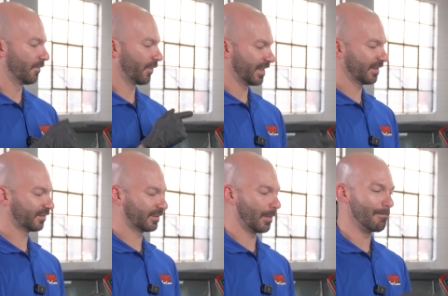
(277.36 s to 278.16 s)
For
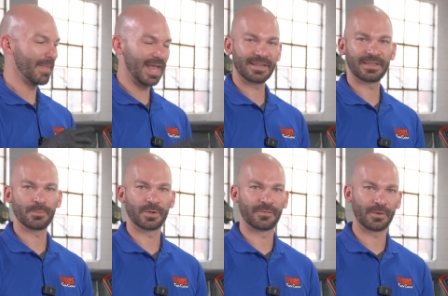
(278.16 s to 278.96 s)
this, the main thing
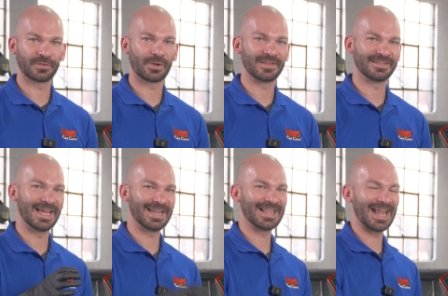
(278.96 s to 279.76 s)
you want to focus on is
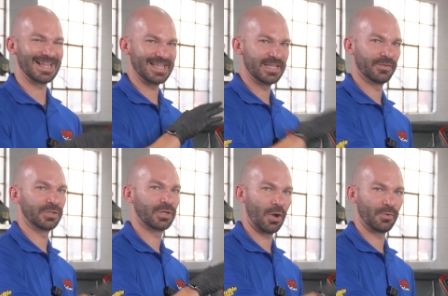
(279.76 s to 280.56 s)
getting that
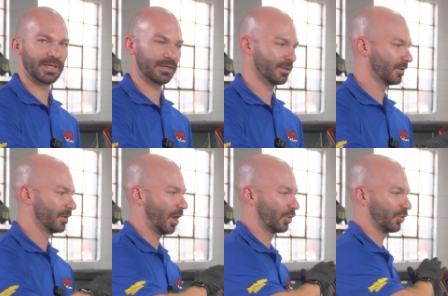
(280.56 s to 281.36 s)
even coating
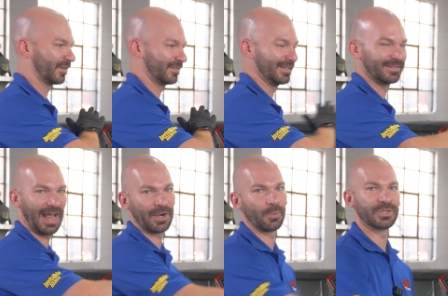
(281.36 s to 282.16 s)
across the
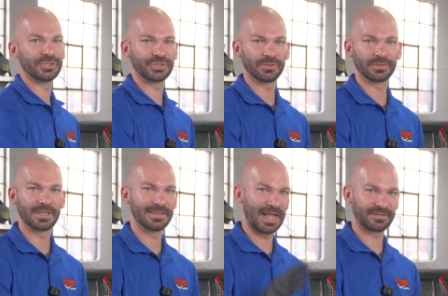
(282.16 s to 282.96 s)
entire windshield.
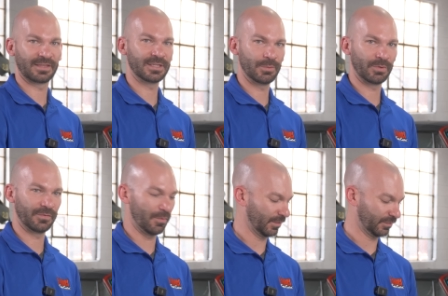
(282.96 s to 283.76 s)
That's the thing you want
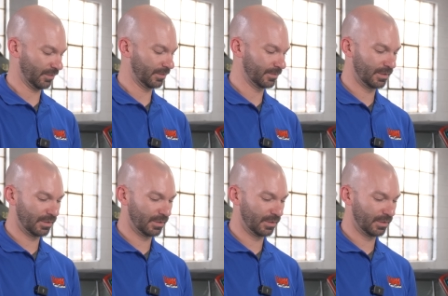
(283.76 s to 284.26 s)
to focus on.